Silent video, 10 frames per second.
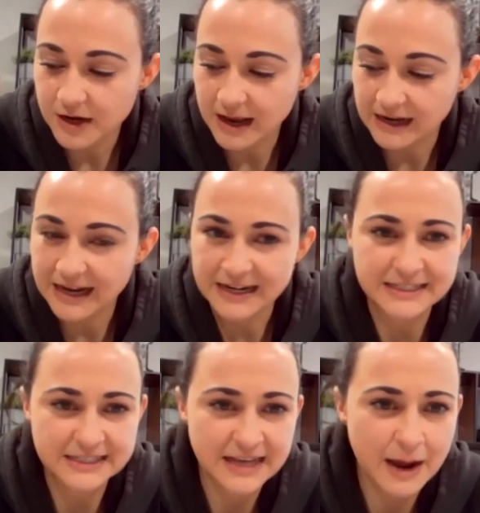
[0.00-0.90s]
and
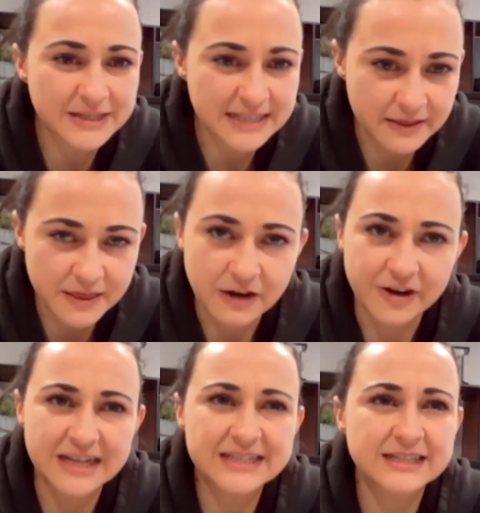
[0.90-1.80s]
his habitat
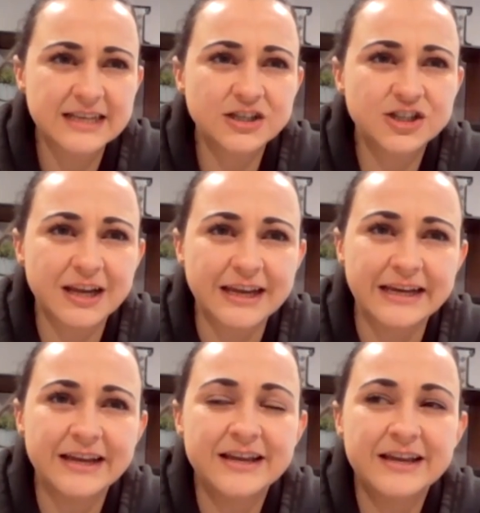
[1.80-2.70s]
theory. And it's essentially,